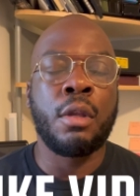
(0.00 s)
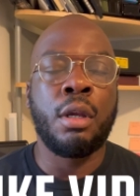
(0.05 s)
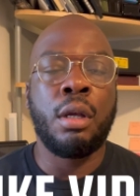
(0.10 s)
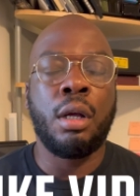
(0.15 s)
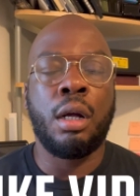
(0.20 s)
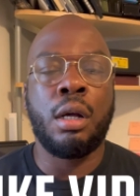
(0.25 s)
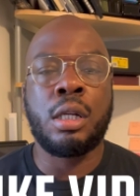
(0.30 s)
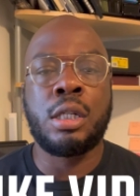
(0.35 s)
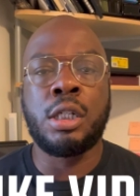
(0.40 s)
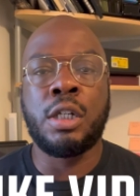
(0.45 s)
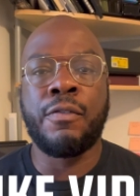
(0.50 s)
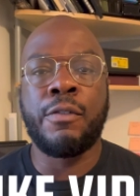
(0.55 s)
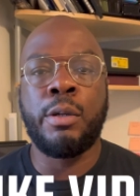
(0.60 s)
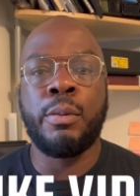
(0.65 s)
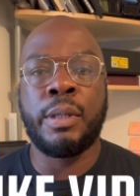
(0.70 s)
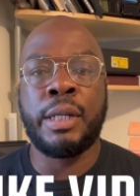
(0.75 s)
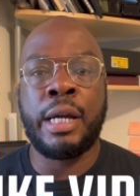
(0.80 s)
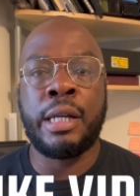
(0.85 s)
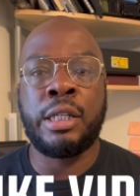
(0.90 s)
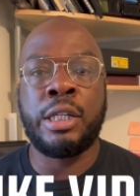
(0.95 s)
Also, if you
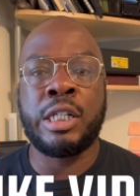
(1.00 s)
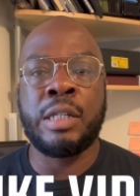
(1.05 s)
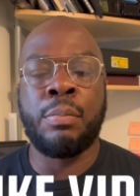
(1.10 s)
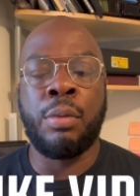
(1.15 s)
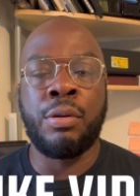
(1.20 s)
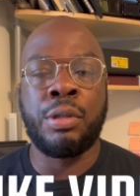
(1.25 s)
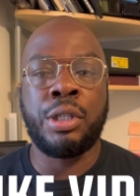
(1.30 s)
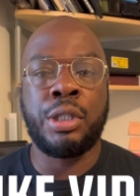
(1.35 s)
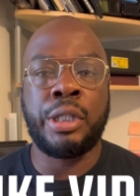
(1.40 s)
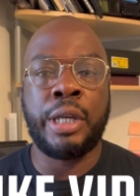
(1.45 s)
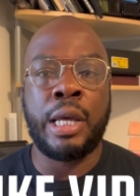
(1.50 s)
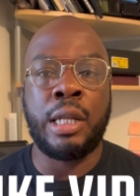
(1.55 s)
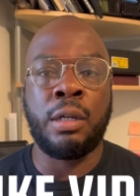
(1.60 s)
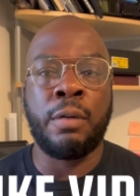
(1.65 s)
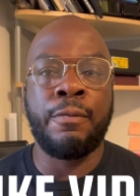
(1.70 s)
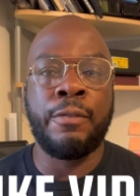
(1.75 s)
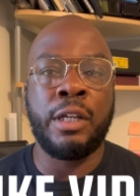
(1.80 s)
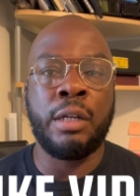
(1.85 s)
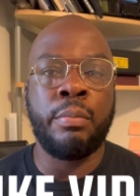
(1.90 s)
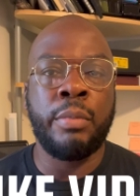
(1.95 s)
would like to support the channel
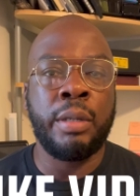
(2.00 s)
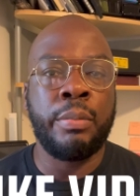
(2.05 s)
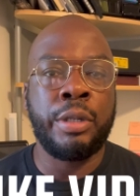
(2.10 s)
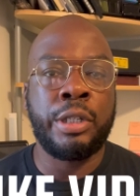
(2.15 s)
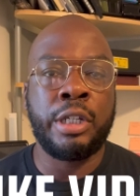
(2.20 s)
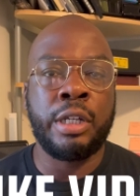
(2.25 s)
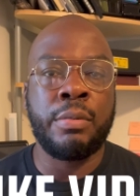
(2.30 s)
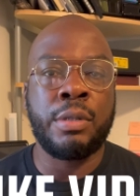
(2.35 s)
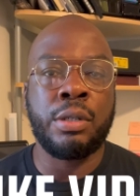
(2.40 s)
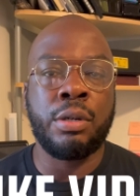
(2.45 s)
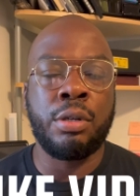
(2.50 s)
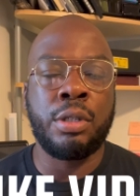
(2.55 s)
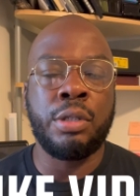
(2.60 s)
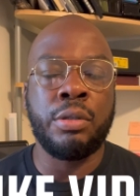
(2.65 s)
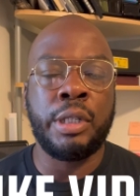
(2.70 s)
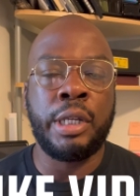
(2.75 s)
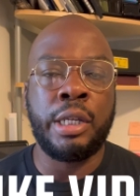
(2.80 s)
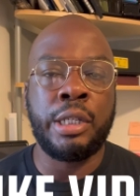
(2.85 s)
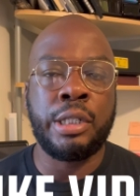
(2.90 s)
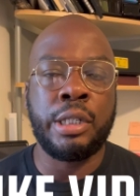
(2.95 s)
via memberships or
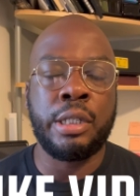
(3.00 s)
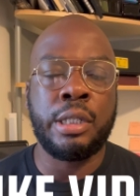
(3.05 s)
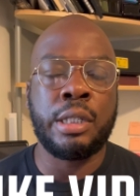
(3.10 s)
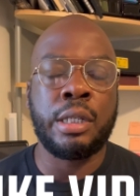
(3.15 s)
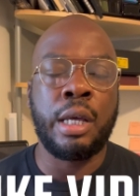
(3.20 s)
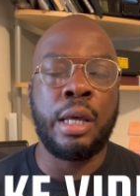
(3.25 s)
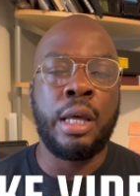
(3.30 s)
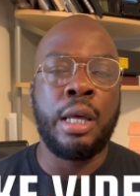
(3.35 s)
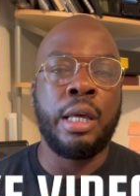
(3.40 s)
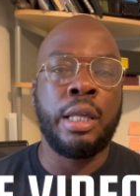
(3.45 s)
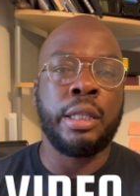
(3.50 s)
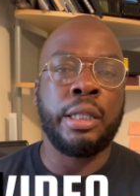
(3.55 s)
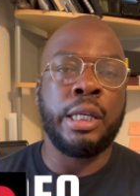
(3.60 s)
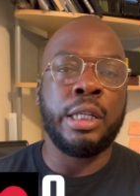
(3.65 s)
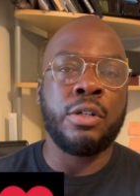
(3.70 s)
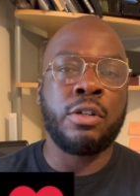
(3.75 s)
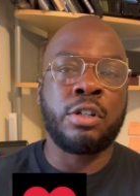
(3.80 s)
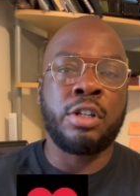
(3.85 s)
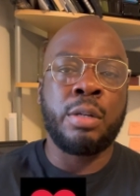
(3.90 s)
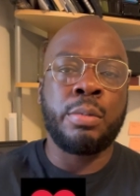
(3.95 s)
donations, the
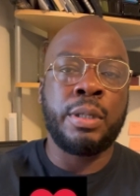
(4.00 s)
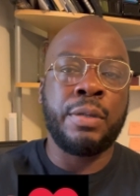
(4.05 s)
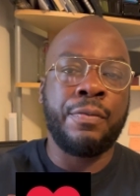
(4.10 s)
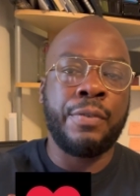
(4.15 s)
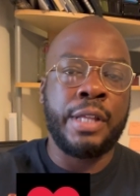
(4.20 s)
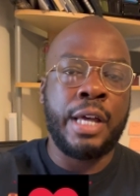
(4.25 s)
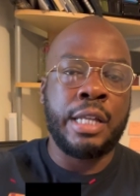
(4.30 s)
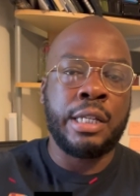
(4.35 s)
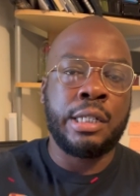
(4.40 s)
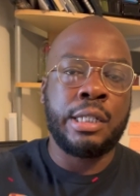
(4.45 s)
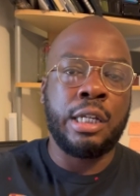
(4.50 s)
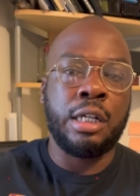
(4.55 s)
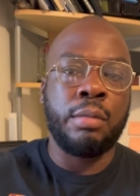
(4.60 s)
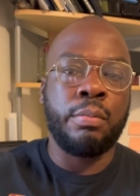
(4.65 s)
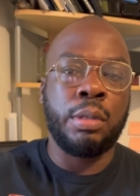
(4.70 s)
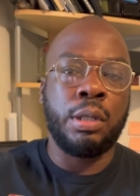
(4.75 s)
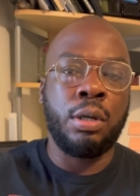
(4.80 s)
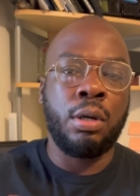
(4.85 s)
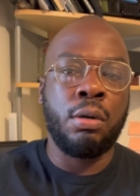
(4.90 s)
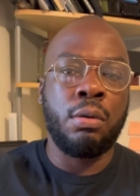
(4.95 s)
description for that is down
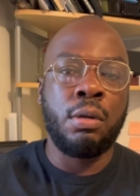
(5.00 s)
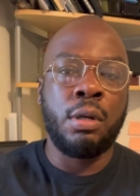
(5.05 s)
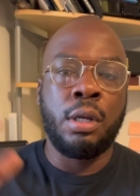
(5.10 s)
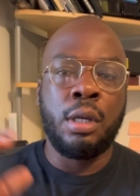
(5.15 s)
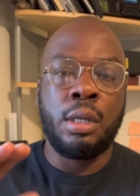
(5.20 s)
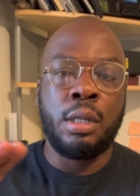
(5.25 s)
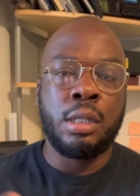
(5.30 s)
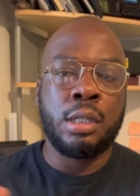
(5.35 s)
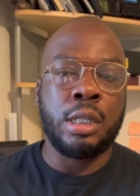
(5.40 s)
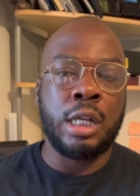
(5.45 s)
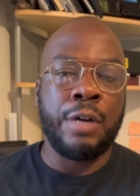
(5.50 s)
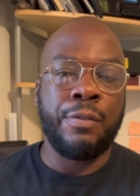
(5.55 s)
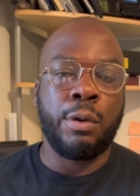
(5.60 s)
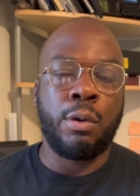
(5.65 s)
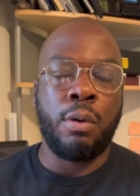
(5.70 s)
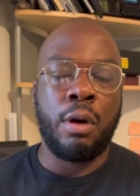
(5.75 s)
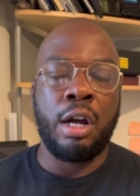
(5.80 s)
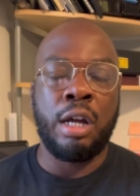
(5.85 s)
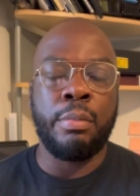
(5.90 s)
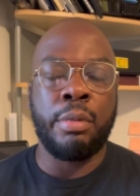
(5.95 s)
below. It's not
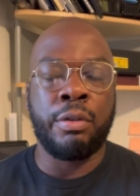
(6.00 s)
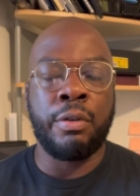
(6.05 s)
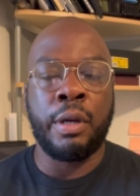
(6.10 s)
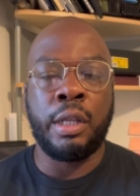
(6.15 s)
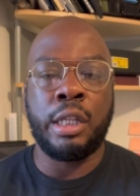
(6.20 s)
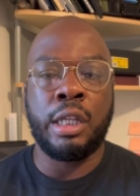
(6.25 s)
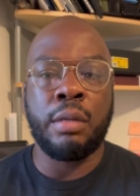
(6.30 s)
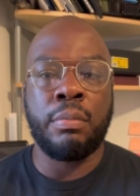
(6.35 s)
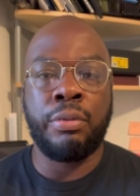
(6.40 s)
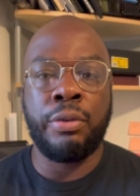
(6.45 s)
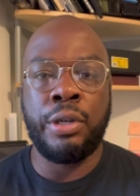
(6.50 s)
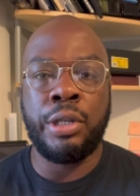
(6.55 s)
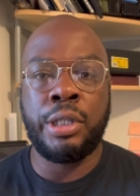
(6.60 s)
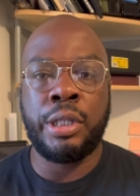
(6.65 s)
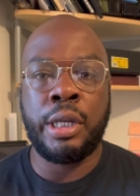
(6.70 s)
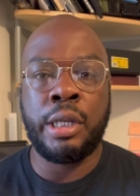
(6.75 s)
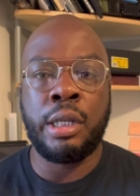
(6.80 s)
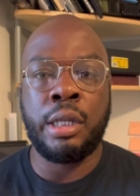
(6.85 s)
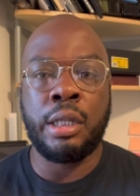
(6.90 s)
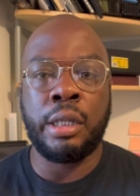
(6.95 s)
required, but greatly
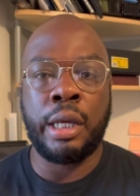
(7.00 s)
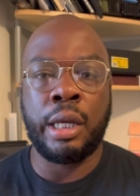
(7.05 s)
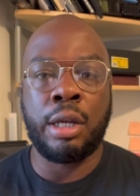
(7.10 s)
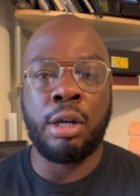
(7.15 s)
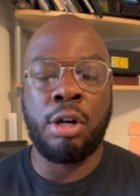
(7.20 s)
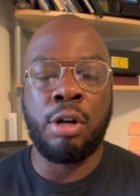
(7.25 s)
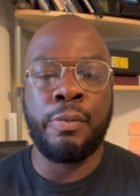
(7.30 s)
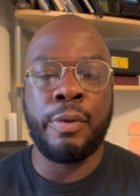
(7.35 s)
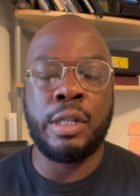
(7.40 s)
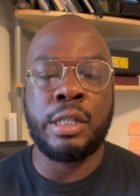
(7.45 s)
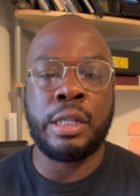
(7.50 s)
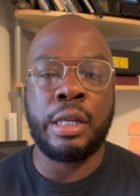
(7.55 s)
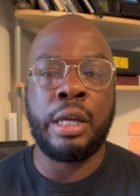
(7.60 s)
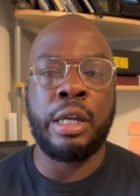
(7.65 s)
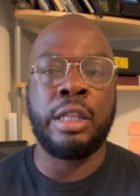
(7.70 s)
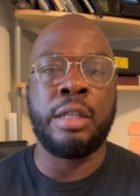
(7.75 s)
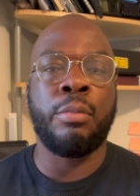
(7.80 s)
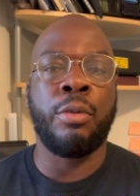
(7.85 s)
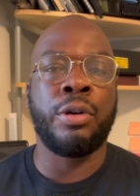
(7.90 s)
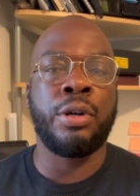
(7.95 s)
appreciated. And like I always say,
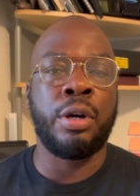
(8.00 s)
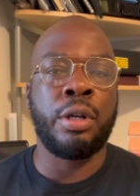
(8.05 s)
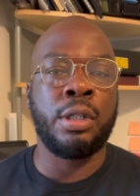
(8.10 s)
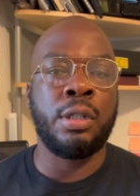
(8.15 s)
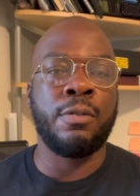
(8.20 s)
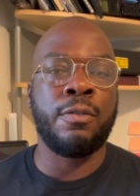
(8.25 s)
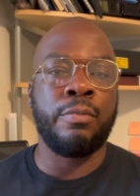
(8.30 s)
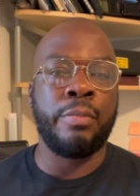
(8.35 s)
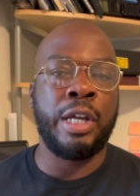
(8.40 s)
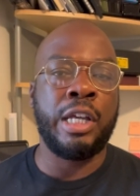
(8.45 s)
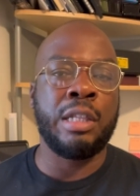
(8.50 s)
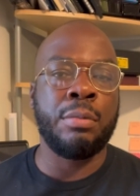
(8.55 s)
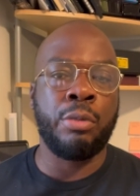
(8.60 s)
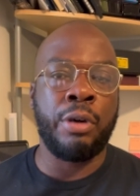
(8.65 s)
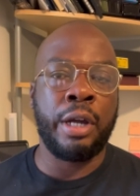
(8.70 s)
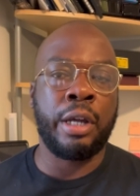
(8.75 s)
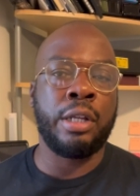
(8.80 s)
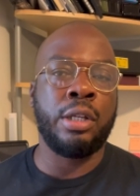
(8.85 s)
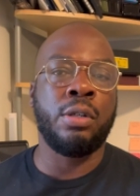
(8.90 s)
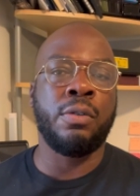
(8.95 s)
the more y'all do for me, the more
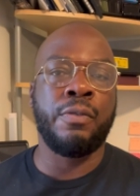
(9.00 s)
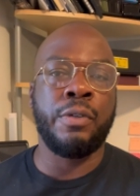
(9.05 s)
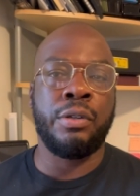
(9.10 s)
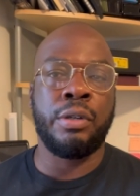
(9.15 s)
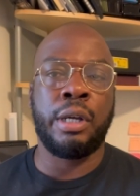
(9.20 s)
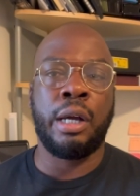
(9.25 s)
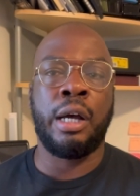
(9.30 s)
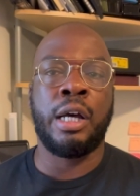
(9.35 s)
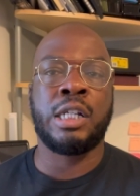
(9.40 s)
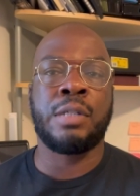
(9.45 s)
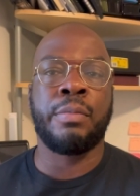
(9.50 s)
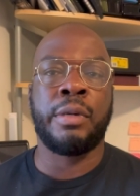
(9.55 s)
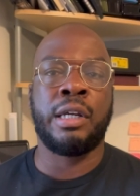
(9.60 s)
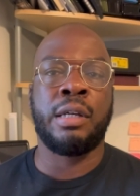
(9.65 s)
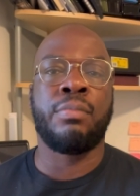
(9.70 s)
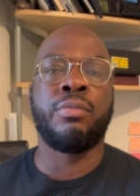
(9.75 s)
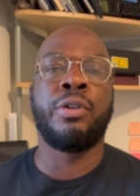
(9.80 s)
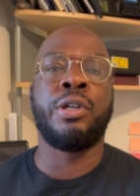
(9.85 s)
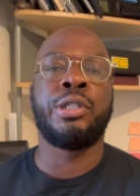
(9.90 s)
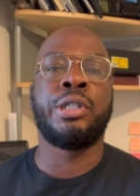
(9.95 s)
I can do for you guys, man.
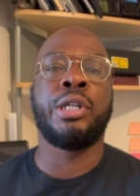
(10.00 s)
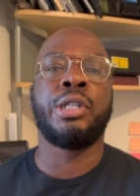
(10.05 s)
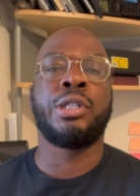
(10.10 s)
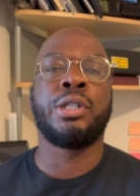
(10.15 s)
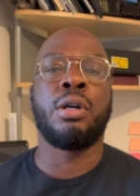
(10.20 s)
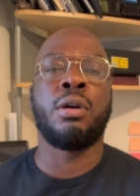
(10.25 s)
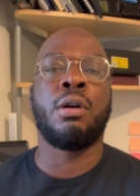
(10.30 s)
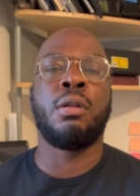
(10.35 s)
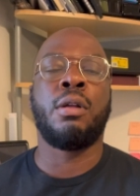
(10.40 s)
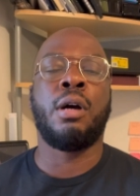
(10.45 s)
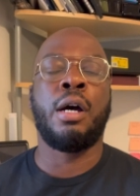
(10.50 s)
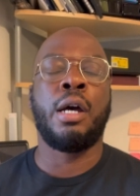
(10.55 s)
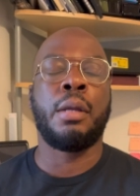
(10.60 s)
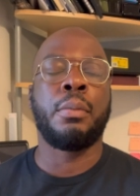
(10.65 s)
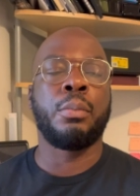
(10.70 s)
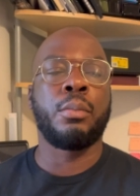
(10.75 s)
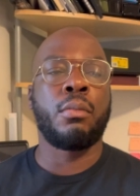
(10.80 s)
Appreciate y'all, all right?